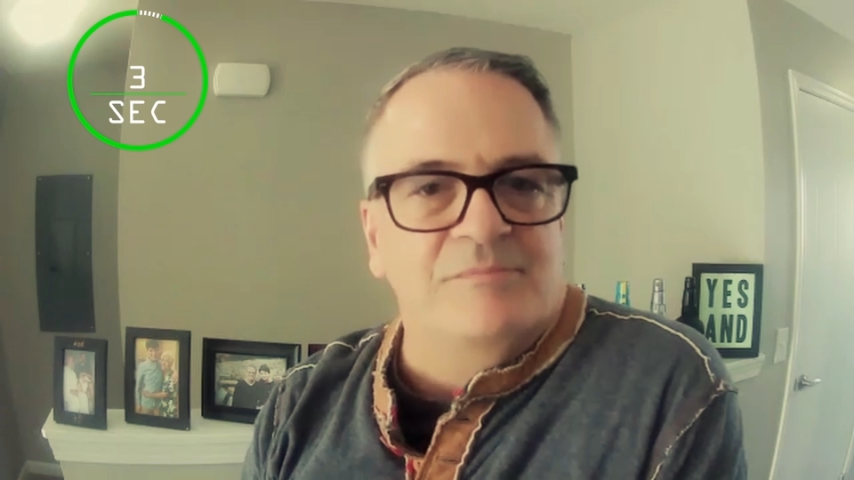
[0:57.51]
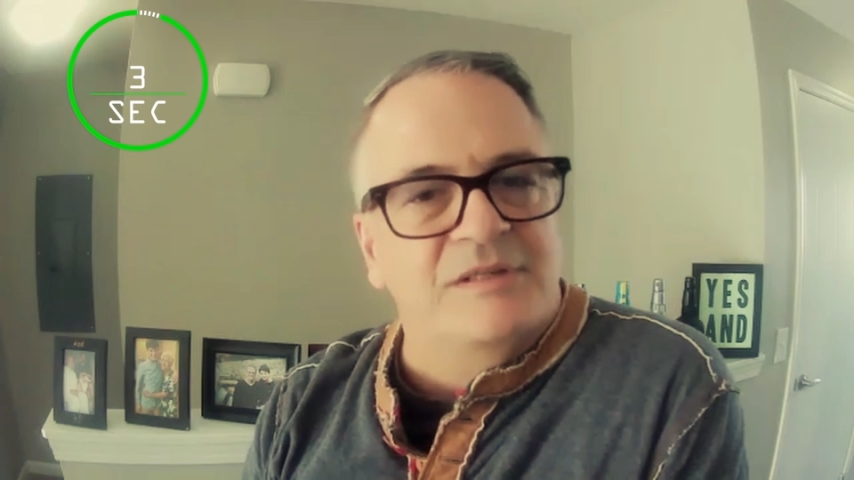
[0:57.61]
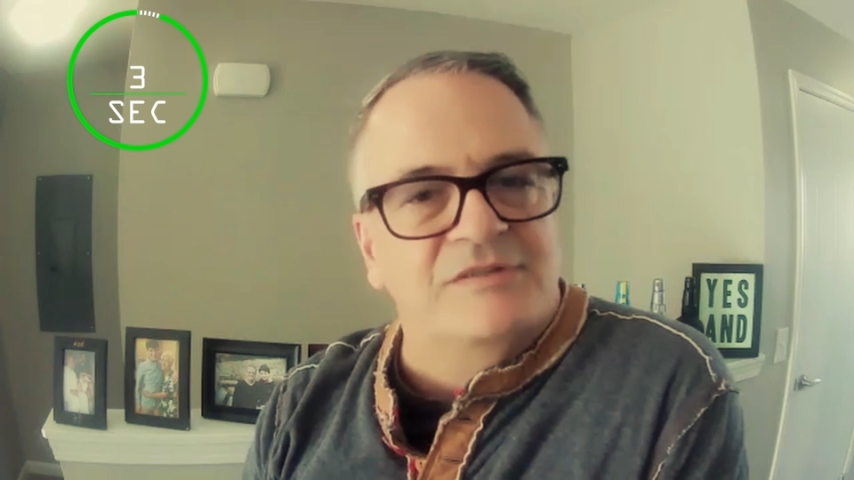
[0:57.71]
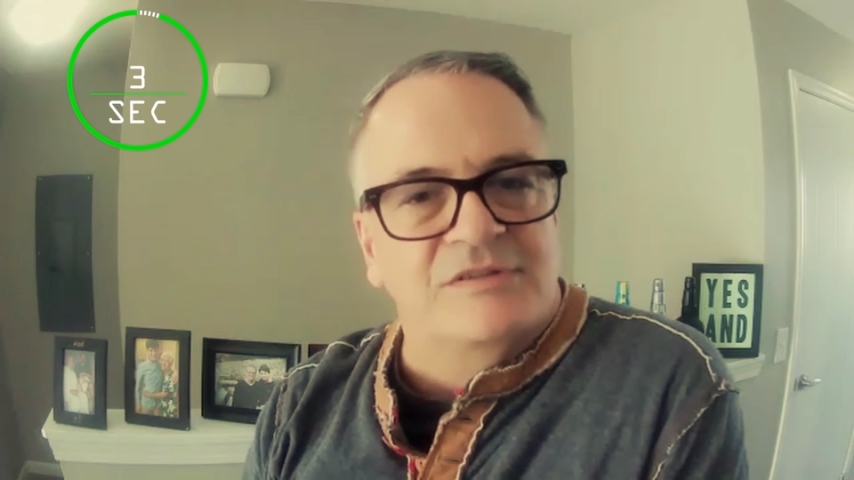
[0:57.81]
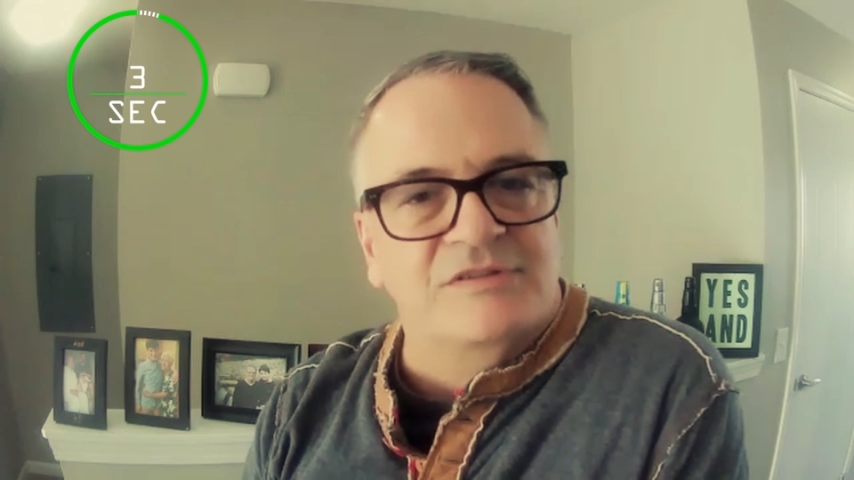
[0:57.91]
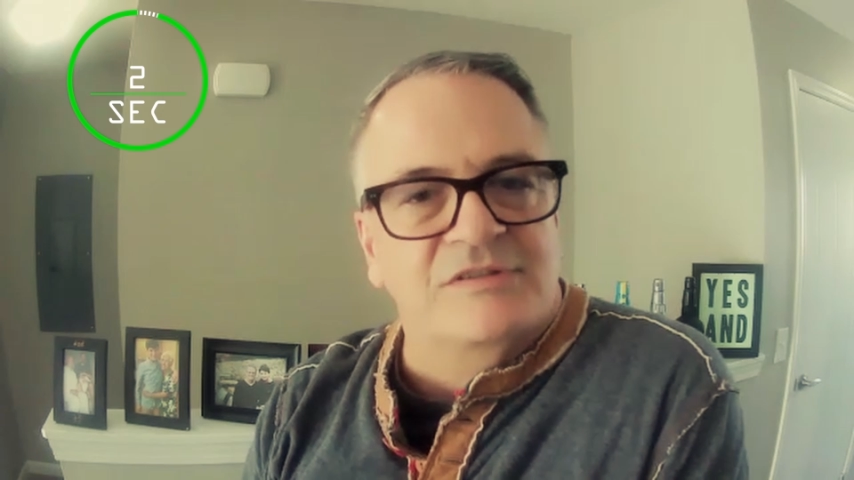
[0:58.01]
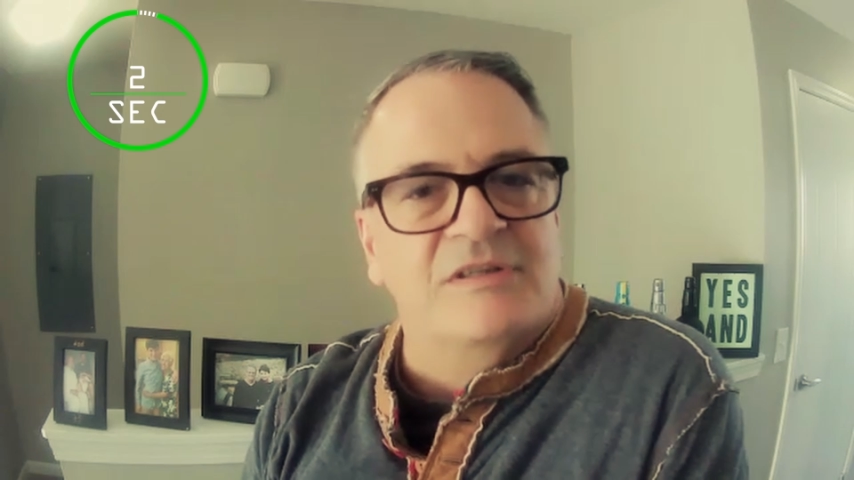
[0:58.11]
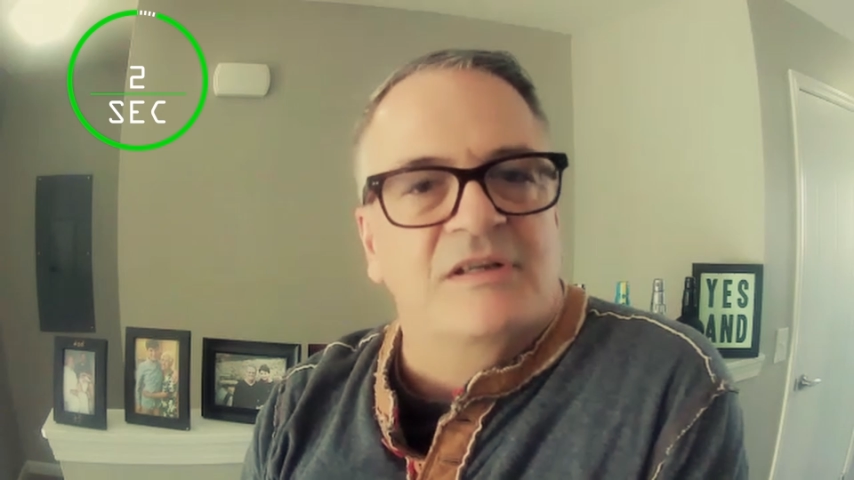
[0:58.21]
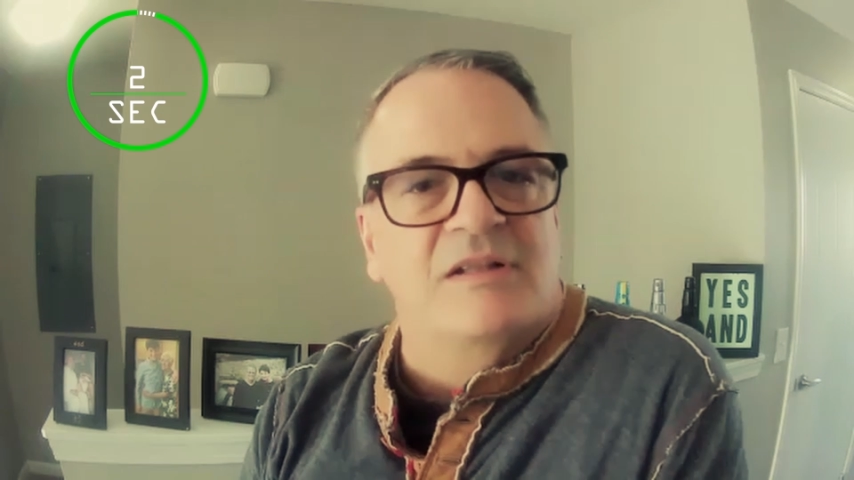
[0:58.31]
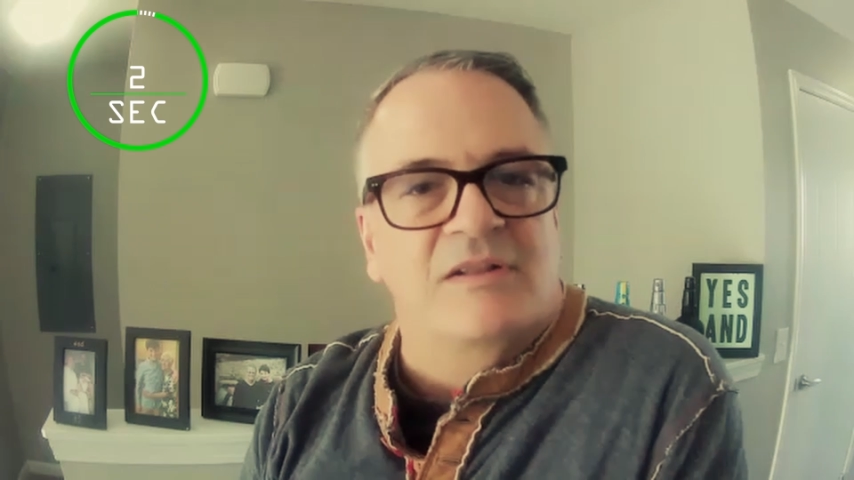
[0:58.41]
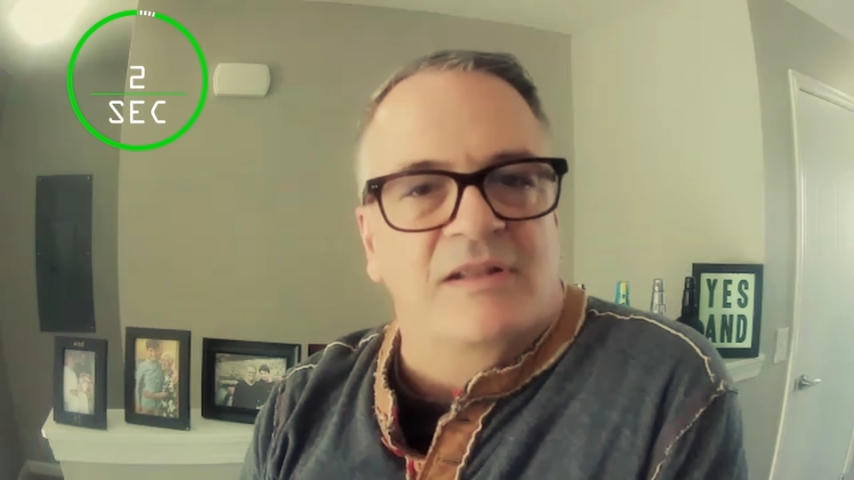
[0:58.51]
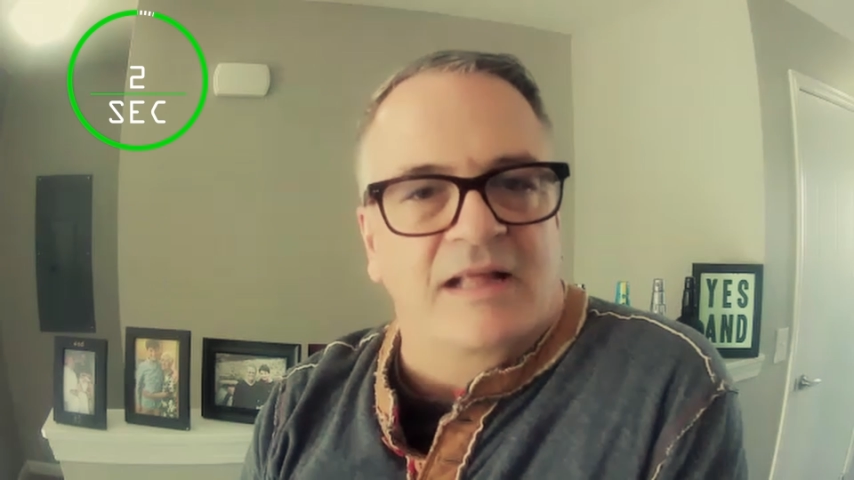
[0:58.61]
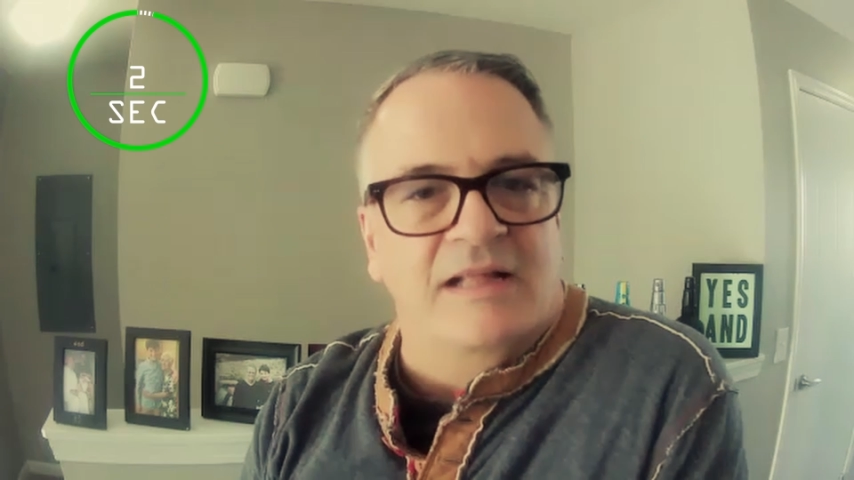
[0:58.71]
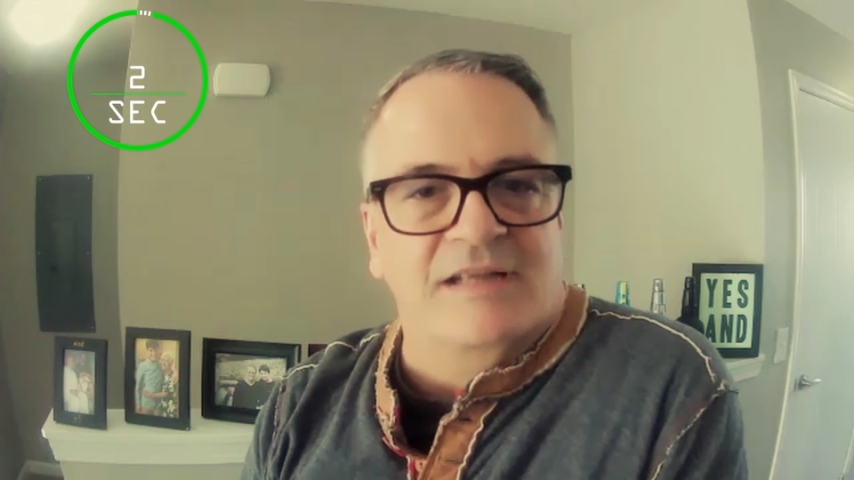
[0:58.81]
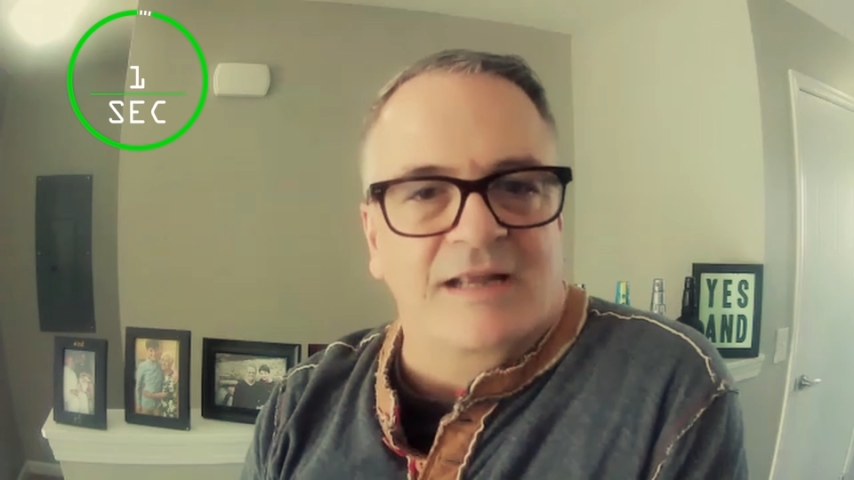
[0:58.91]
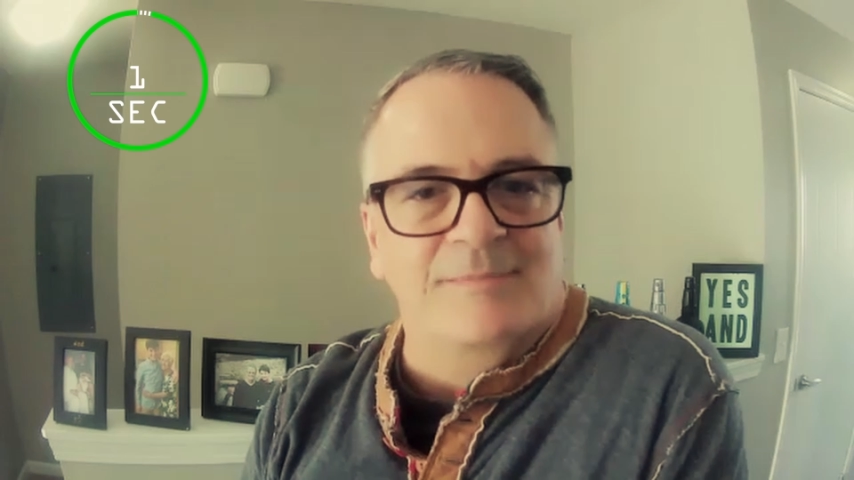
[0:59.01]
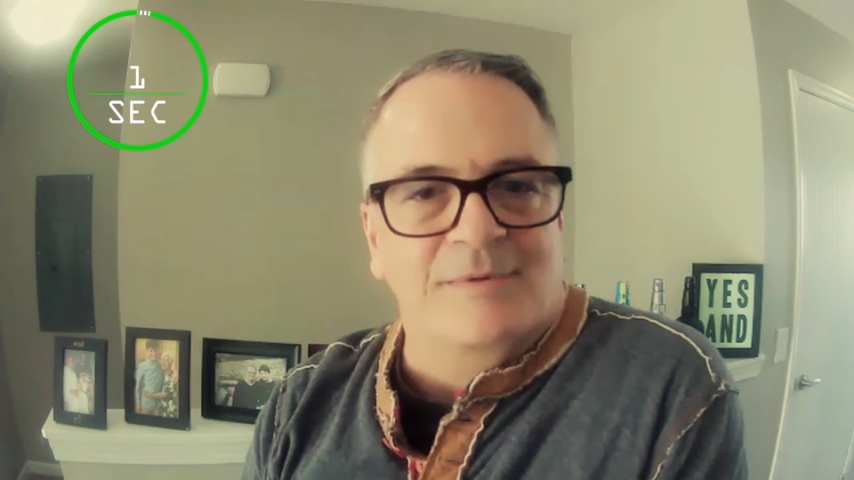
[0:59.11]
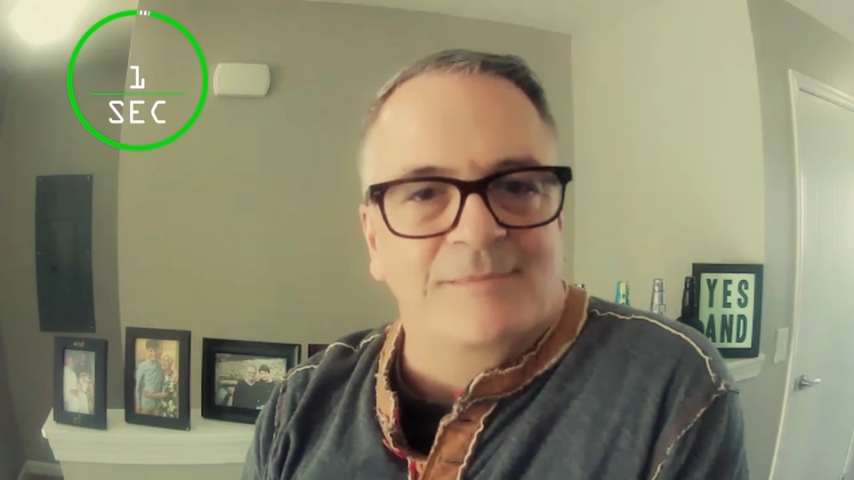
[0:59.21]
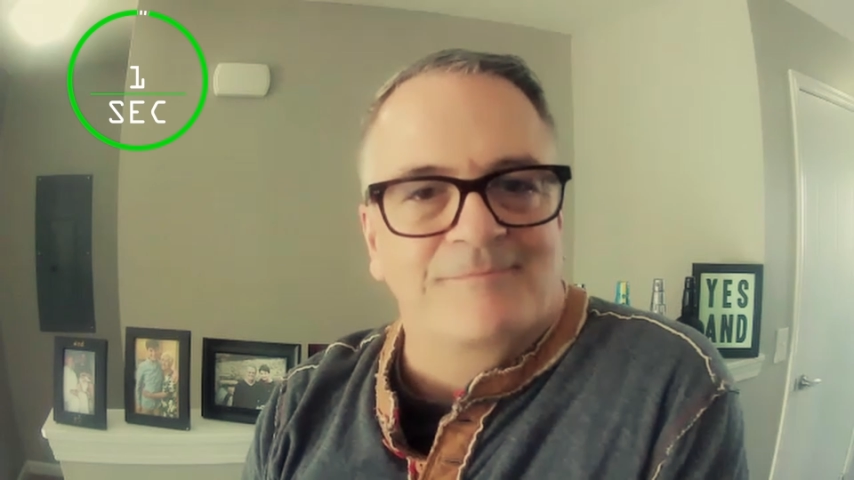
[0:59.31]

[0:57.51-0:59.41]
business landscape.